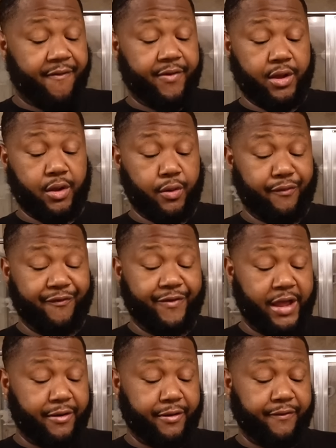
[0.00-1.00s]
feel
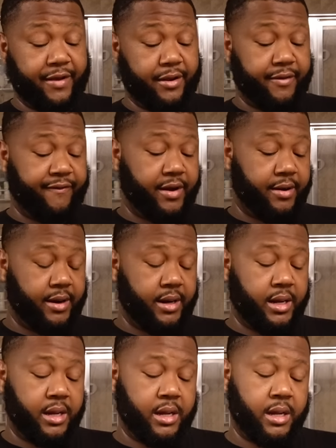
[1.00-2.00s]
very, very,
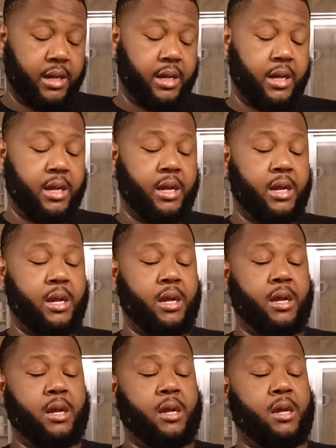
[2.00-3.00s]

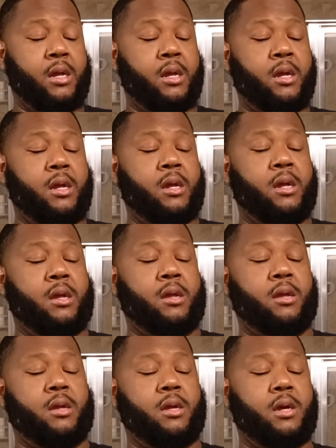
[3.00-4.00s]
very
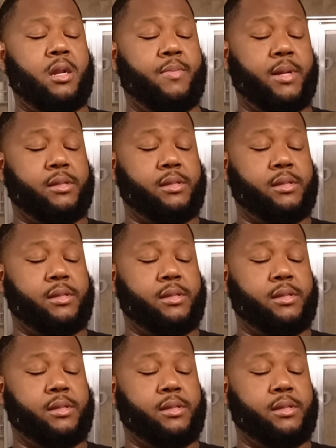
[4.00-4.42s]
good about